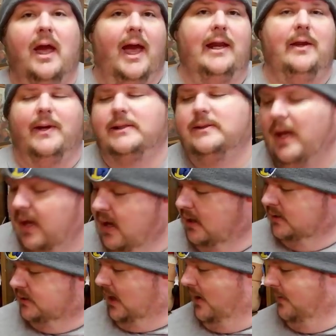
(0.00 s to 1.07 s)
Anyways,
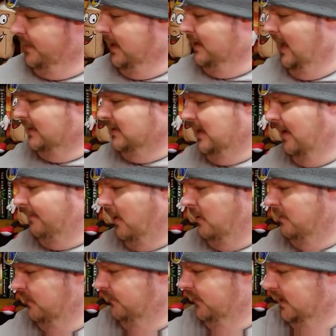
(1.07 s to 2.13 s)
so next up
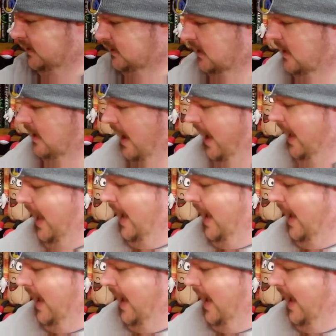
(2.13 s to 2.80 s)
are movies I